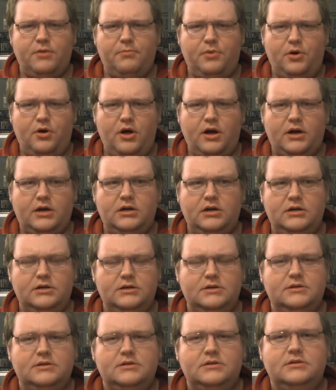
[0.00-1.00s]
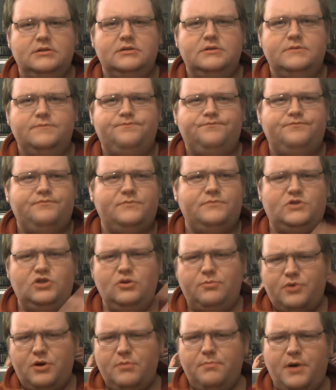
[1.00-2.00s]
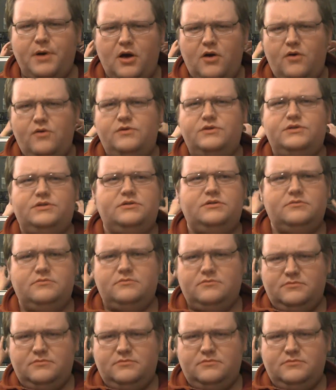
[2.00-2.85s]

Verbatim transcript: book, superimposed